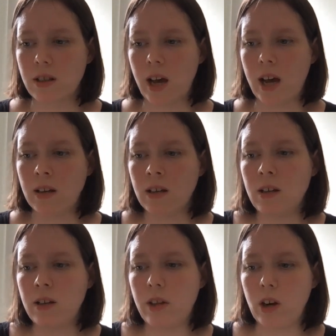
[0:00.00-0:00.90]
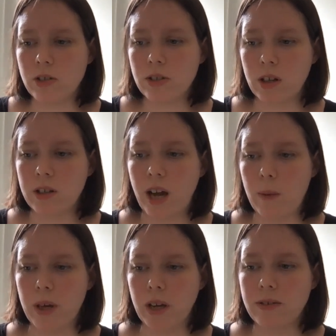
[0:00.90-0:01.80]
that there are certain
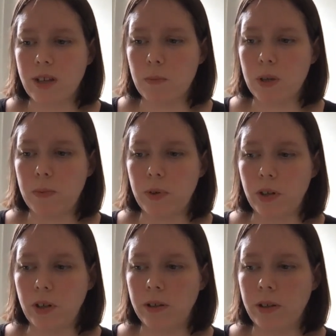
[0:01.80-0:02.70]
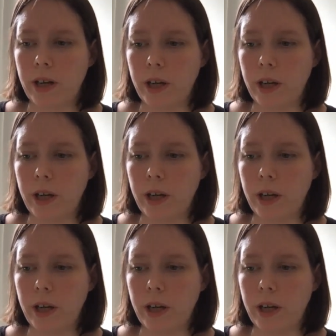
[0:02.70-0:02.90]
topics that people